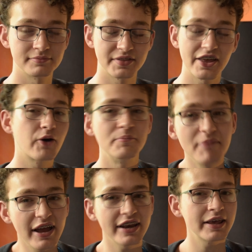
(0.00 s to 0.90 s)
There are
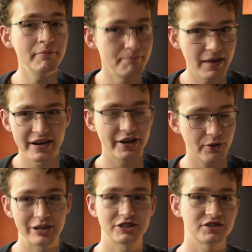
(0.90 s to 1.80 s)
many
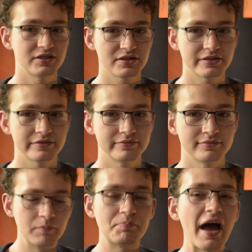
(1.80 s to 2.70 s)
questions.
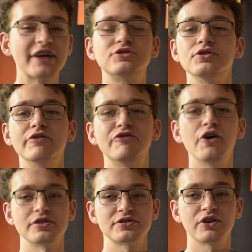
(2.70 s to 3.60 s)
Back to the
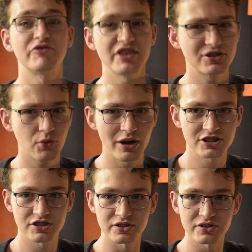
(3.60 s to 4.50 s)
first of these
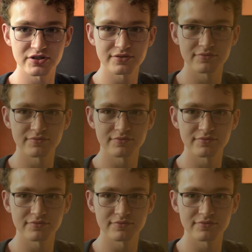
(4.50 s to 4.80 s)
questions.